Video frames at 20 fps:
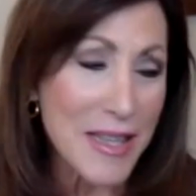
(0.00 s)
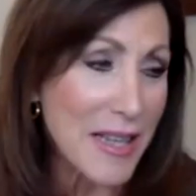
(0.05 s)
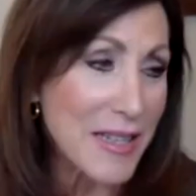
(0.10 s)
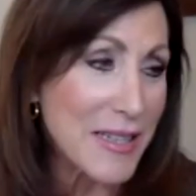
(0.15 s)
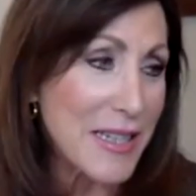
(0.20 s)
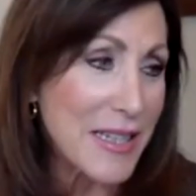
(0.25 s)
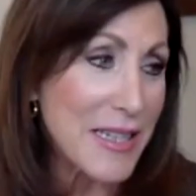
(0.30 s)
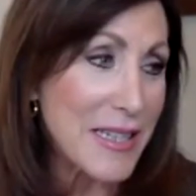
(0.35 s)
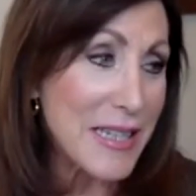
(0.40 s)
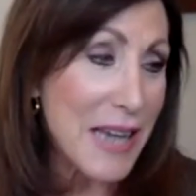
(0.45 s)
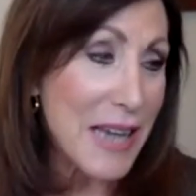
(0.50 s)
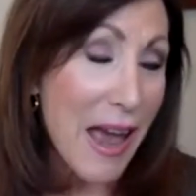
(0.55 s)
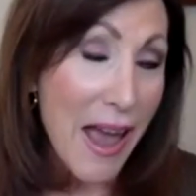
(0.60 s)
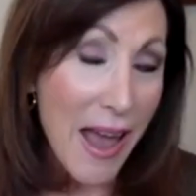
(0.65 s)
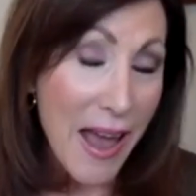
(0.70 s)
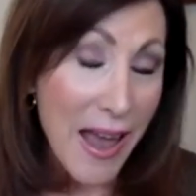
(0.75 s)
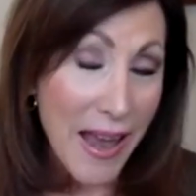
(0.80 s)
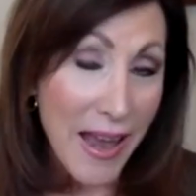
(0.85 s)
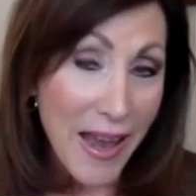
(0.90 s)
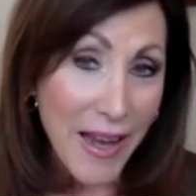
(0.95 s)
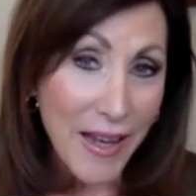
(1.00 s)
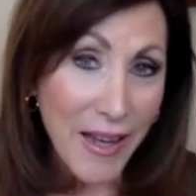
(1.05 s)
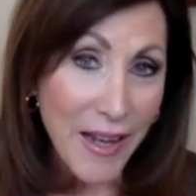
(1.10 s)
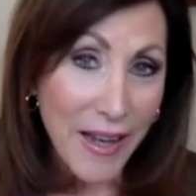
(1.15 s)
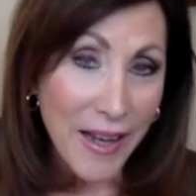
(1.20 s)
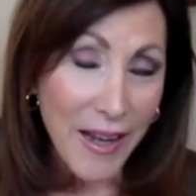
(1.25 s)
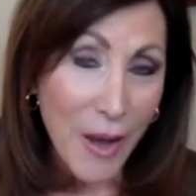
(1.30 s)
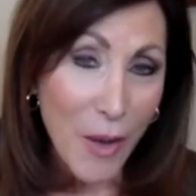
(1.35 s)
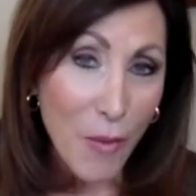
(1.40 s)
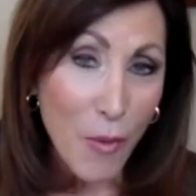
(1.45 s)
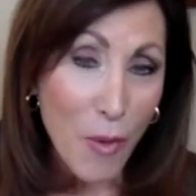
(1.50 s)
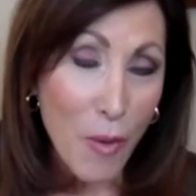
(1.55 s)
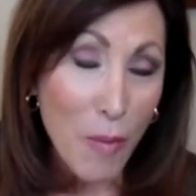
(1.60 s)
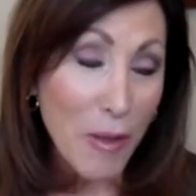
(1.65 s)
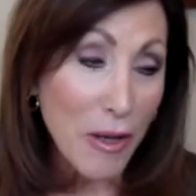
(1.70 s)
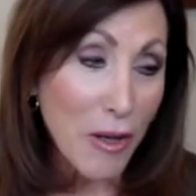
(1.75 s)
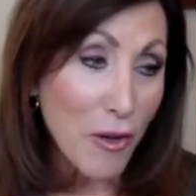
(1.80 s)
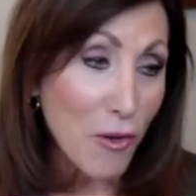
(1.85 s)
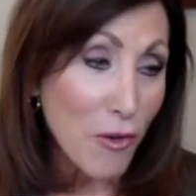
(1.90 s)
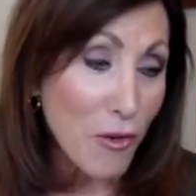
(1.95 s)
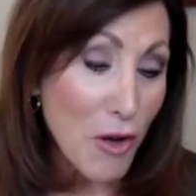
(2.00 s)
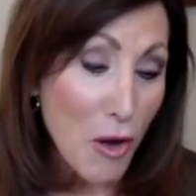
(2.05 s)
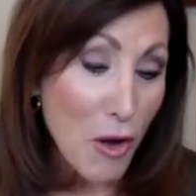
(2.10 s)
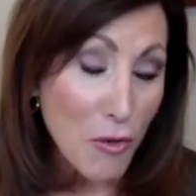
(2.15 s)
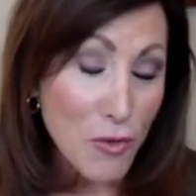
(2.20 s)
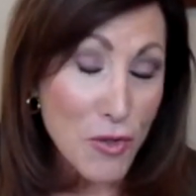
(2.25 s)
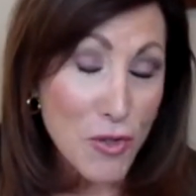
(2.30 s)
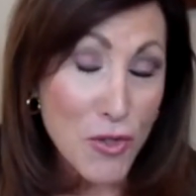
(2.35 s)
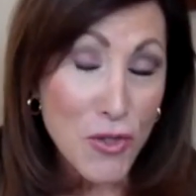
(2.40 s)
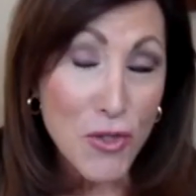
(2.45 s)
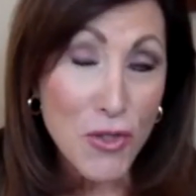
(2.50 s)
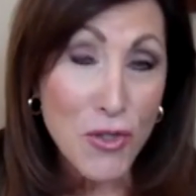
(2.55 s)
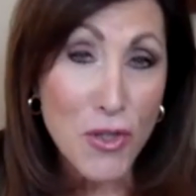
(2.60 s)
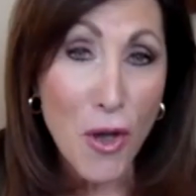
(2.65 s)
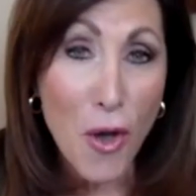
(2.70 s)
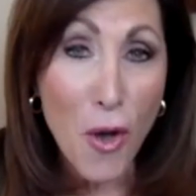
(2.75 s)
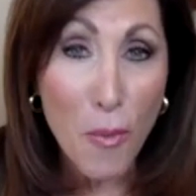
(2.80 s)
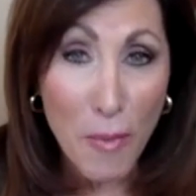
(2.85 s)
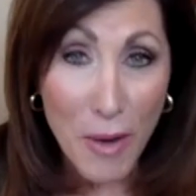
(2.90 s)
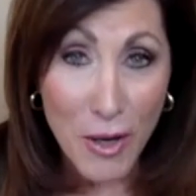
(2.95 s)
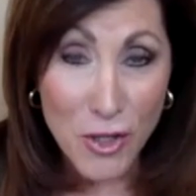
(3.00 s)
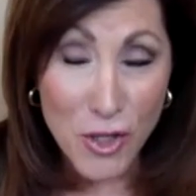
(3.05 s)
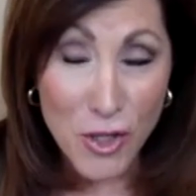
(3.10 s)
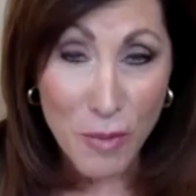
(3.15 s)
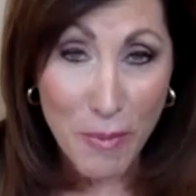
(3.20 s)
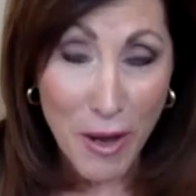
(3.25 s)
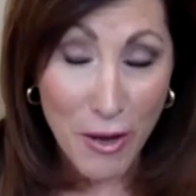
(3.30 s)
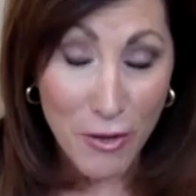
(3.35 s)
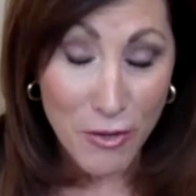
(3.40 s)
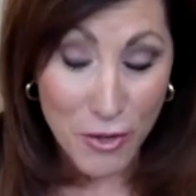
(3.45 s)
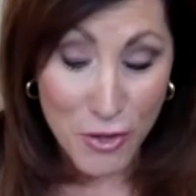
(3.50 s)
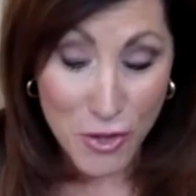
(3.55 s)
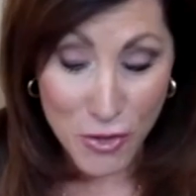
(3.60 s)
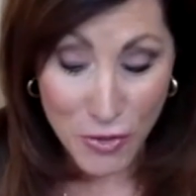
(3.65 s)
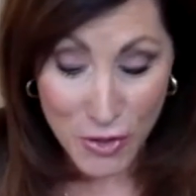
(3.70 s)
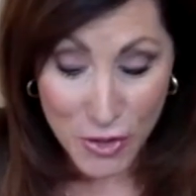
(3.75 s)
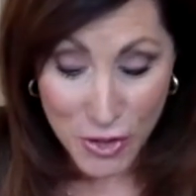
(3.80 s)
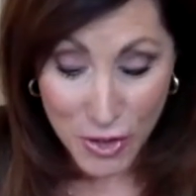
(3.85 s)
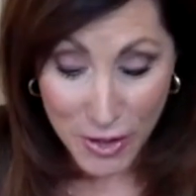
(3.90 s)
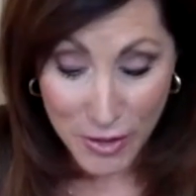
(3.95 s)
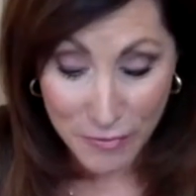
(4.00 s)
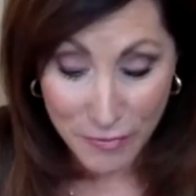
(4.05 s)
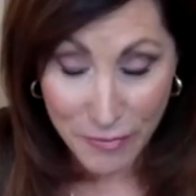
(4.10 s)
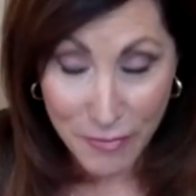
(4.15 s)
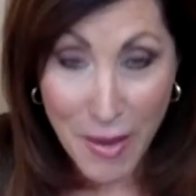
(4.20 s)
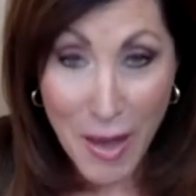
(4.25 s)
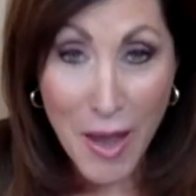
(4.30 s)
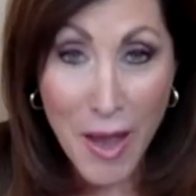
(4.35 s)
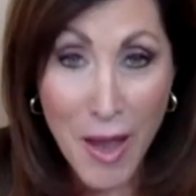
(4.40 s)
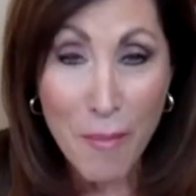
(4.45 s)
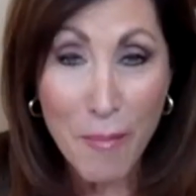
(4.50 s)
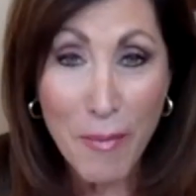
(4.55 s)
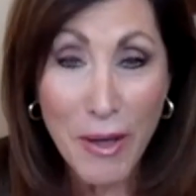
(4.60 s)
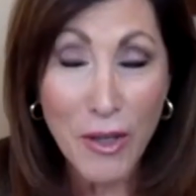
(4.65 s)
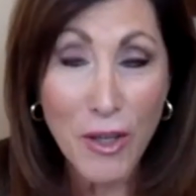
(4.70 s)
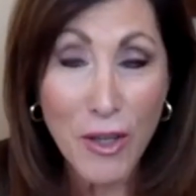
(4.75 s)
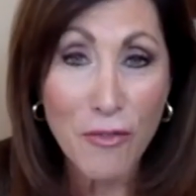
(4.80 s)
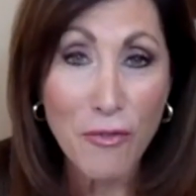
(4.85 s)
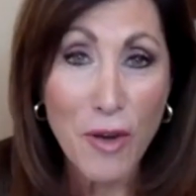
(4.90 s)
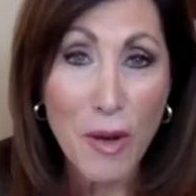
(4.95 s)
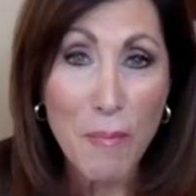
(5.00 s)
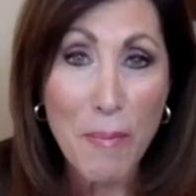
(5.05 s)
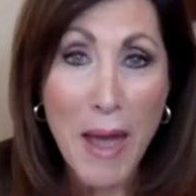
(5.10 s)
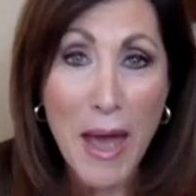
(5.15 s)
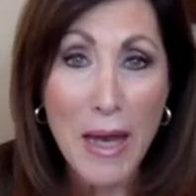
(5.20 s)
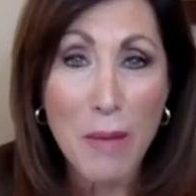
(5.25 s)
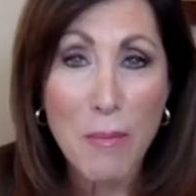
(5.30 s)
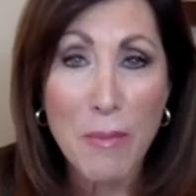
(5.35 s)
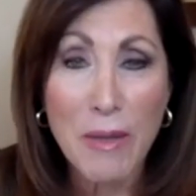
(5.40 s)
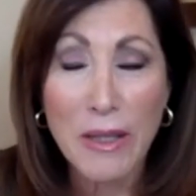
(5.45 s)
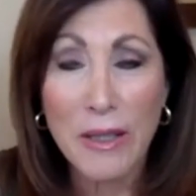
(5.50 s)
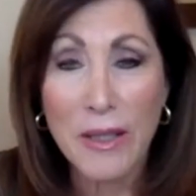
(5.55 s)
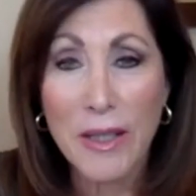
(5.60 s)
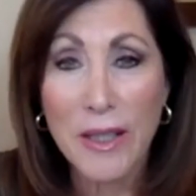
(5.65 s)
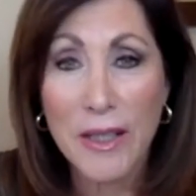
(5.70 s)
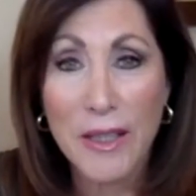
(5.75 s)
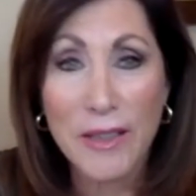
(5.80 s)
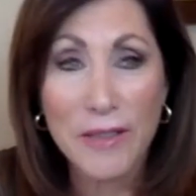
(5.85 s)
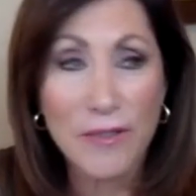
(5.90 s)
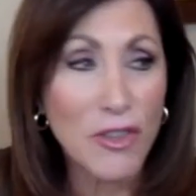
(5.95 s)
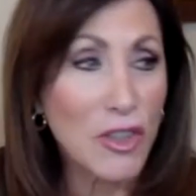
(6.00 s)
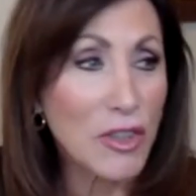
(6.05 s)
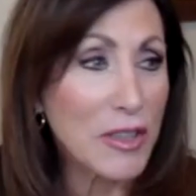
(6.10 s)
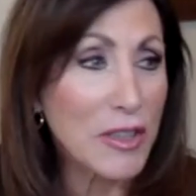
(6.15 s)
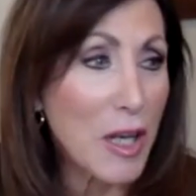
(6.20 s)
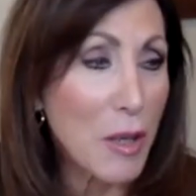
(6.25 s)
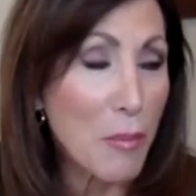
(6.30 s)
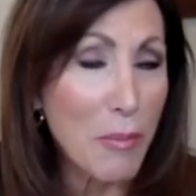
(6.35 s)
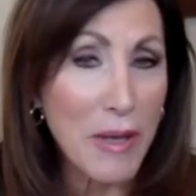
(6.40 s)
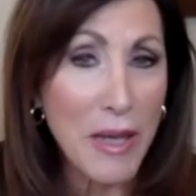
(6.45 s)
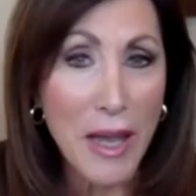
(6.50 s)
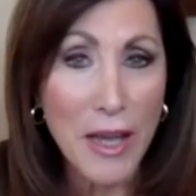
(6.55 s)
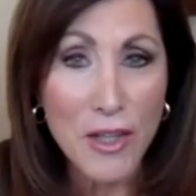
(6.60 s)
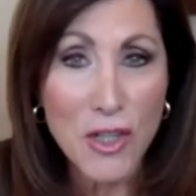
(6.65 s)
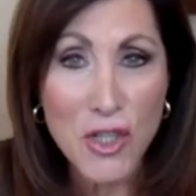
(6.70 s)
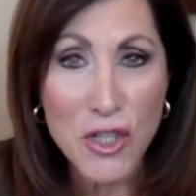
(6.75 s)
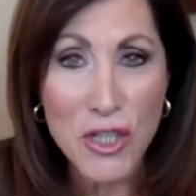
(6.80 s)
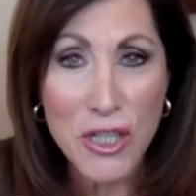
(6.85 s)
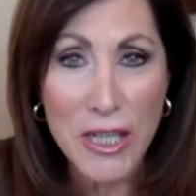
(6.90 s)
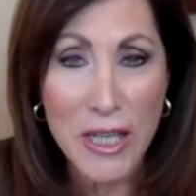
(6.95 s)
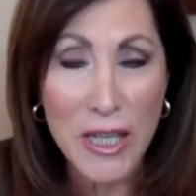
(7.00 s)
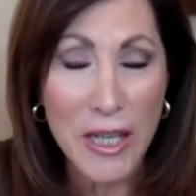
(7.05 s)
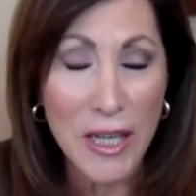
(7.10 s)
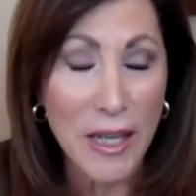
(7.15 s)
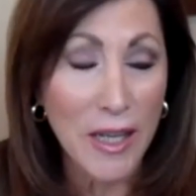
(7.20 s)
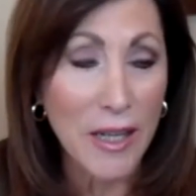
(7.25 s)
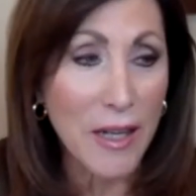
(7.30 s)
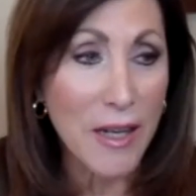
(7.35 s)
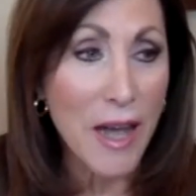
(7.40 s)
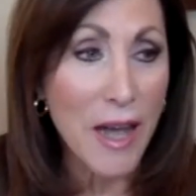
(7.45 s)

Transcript: And today, a woman who knows so much about nutrition, my good friend Patti Milligan, she's got a Ph.D. in